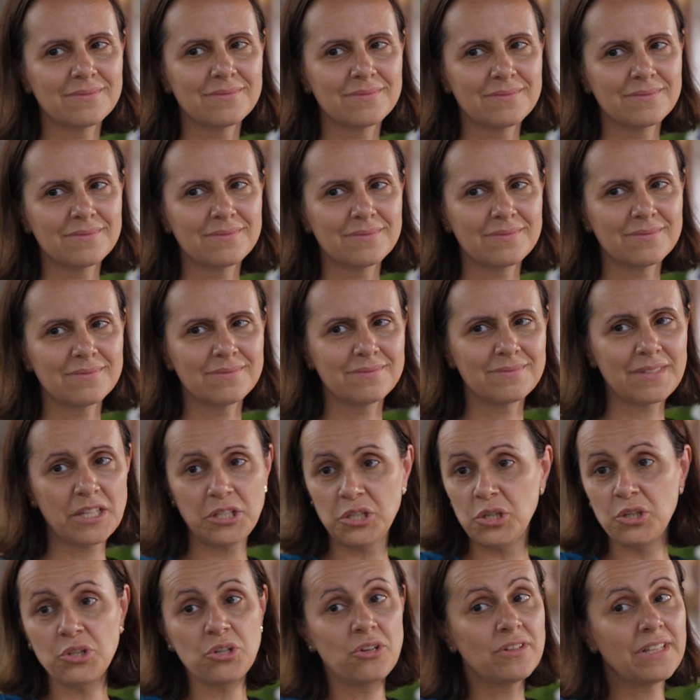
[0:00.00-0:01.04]
You yeah.
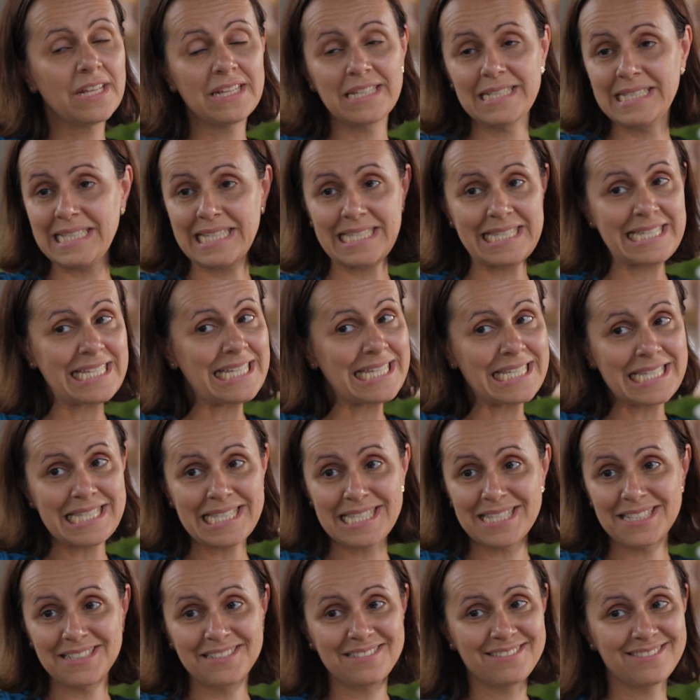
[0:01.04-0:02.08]
don't know that it
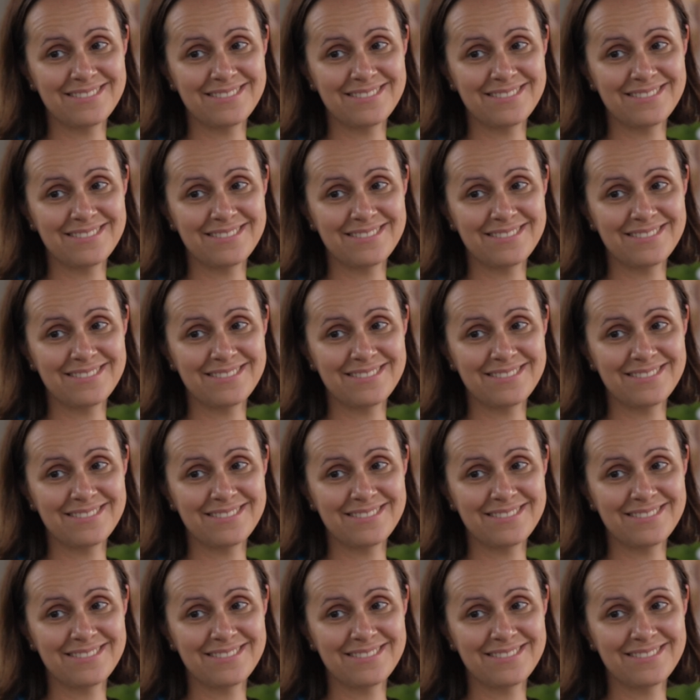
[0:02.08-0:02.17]
exists.